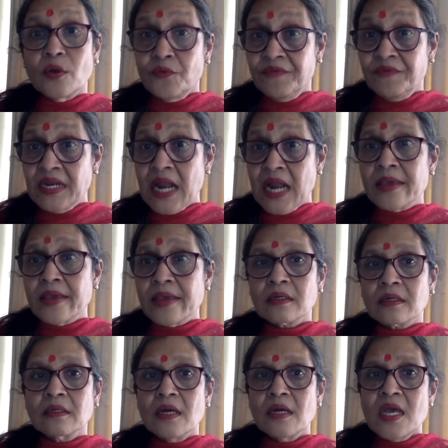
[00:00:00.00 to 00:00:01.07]
Vinaya,
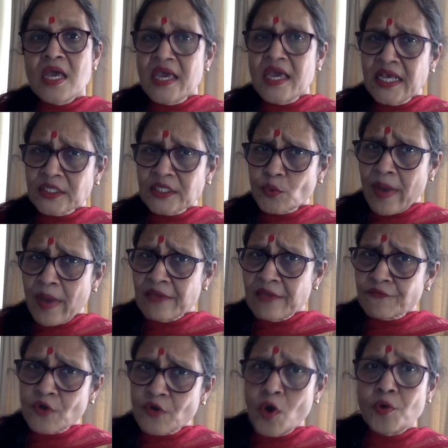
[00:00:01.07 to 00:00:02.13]
his wife,
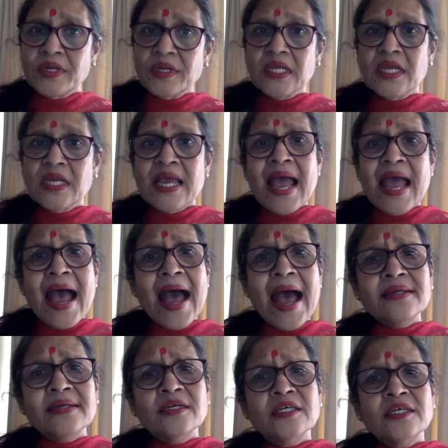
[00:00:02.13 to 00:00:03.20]
Gauri,
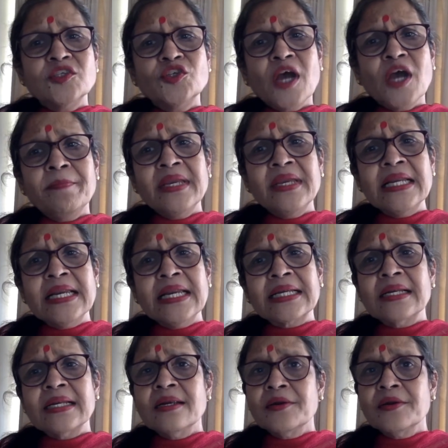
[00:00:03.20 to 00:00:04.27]
and her chubby
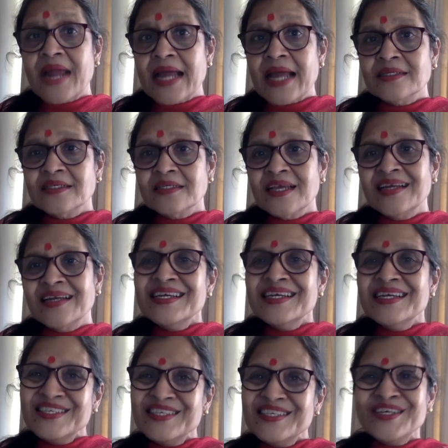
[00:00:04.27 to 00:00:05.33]
little grandson,
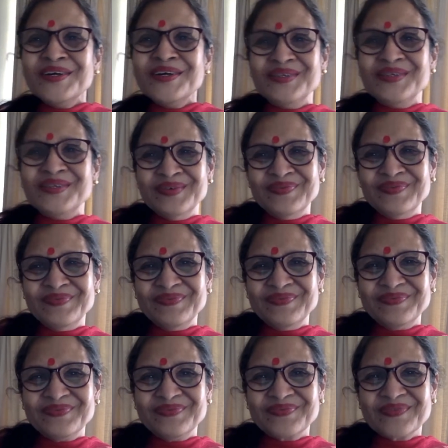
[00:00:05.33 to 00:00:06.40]
Chhotu.
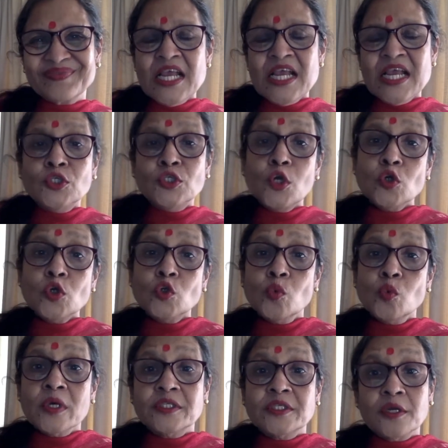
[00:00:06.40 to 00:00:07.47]
Chhotu
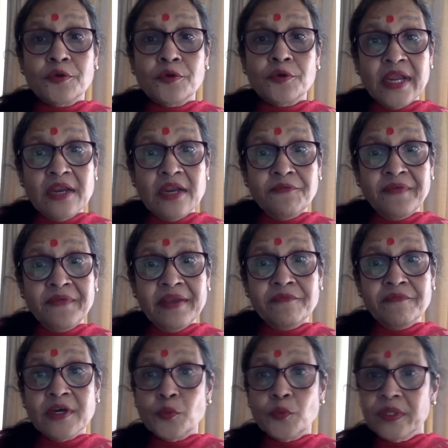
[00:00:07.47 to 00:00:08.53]
was a great
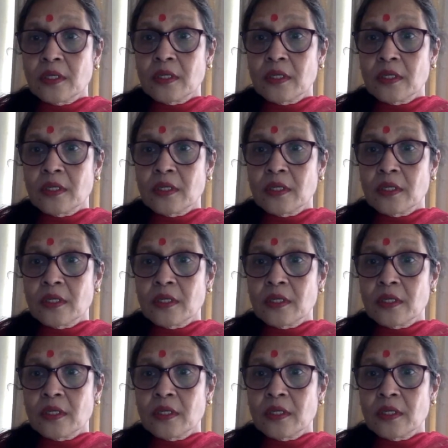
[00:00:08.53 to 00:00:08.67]
favorite with the